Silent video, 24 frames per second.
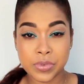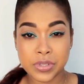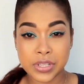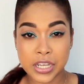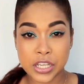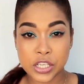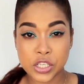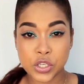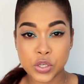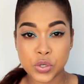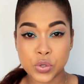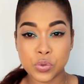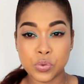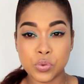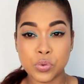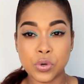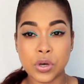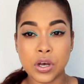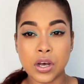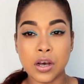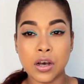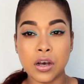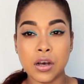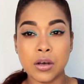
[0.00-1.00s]

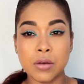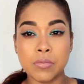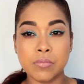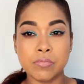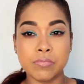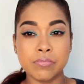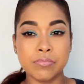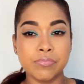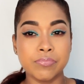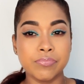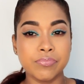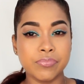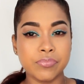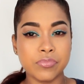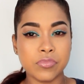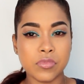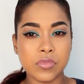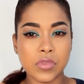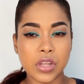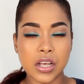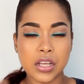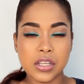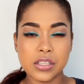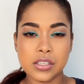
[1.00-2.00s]
Badescu
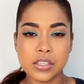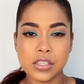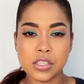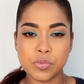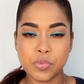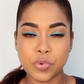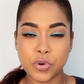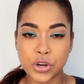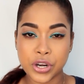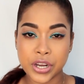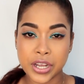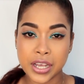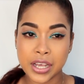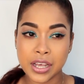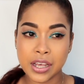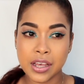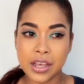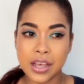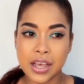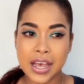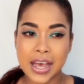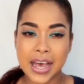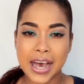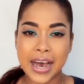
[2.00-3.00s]
spray
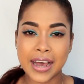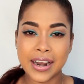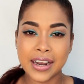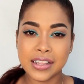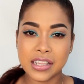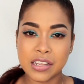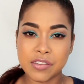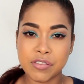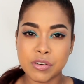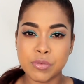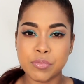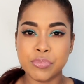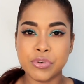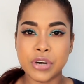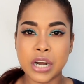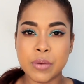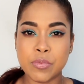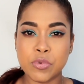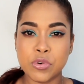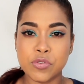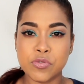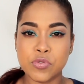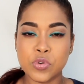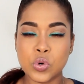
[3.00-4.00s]
and a different
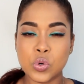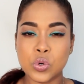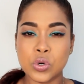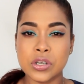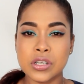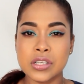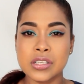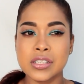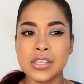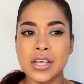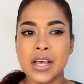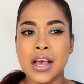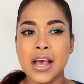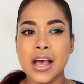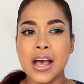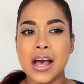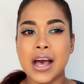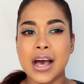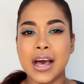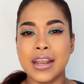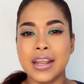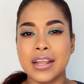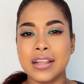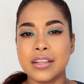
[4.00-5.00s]
primer, of course,
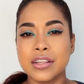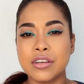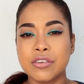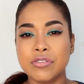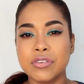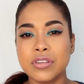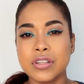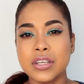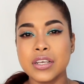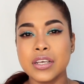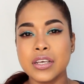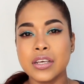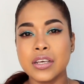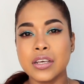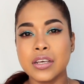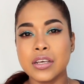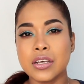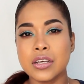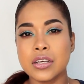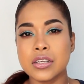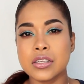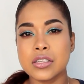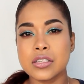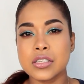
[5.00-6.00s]
and I literally
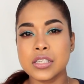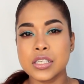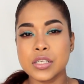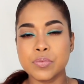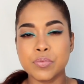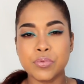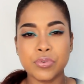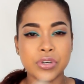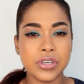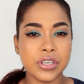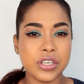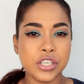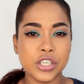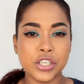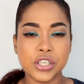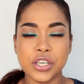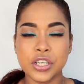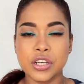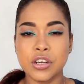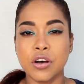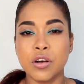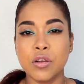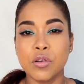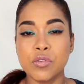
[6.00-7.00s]
sprayed this
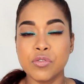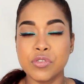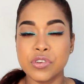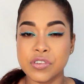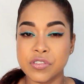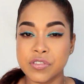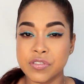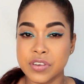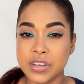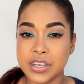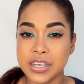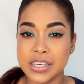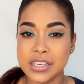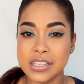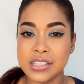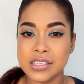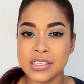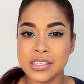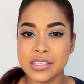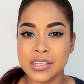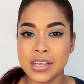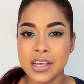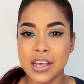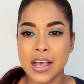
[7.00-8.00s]
shit all over the
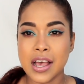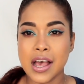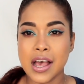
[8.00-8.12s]
face,